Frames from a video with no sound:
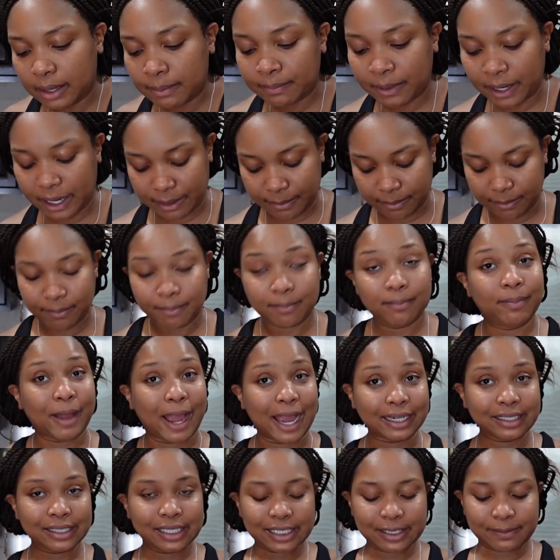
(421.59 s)
But
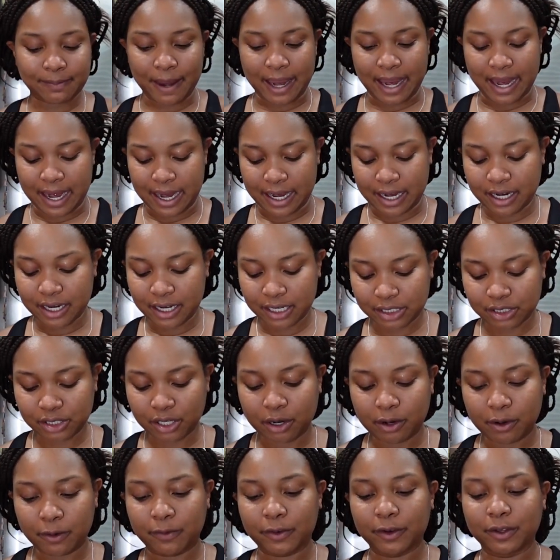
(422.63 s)
back to Spain.
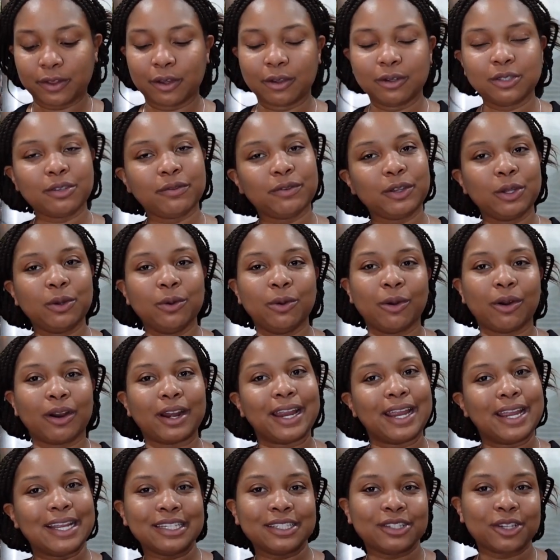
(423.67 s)
So for those of you who
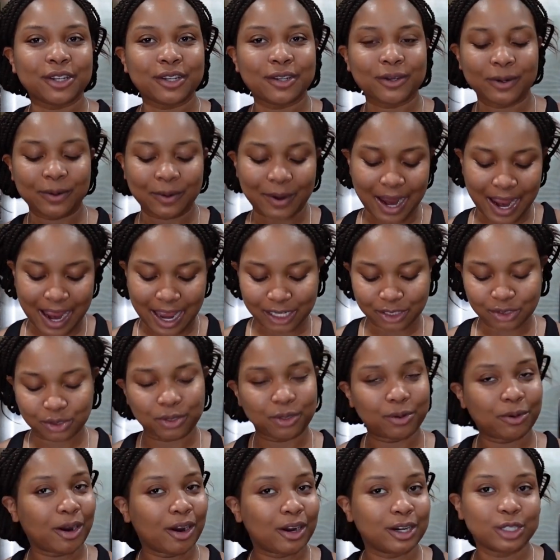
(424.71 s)
are into
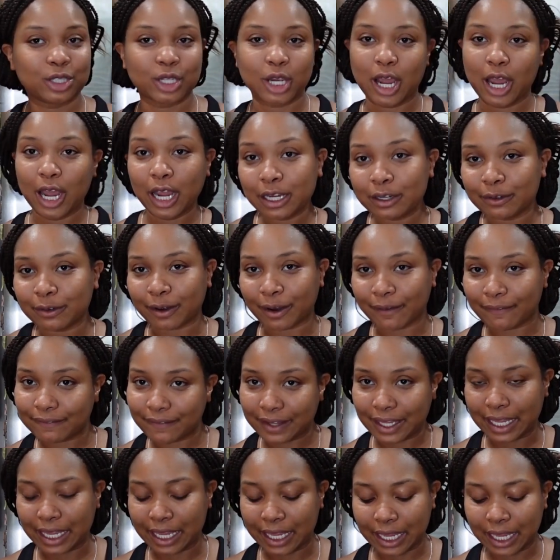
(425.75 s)

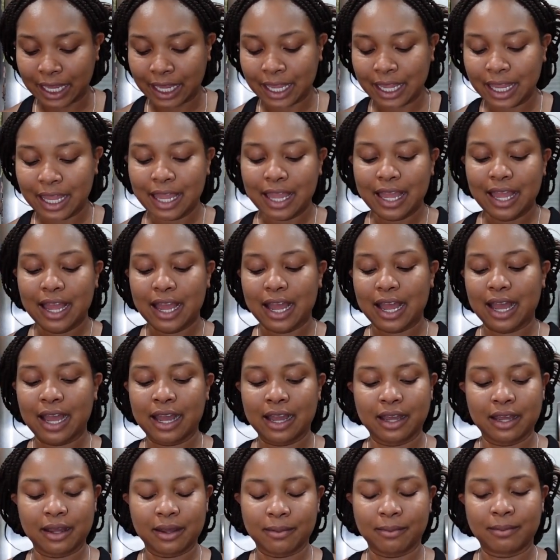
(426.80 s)
astrocartography,
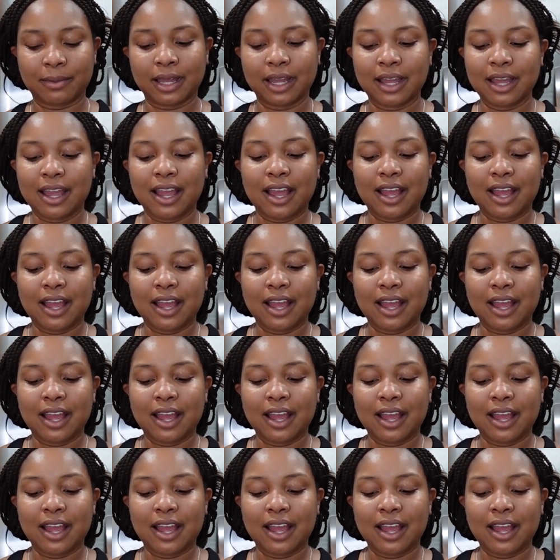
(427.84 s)
um,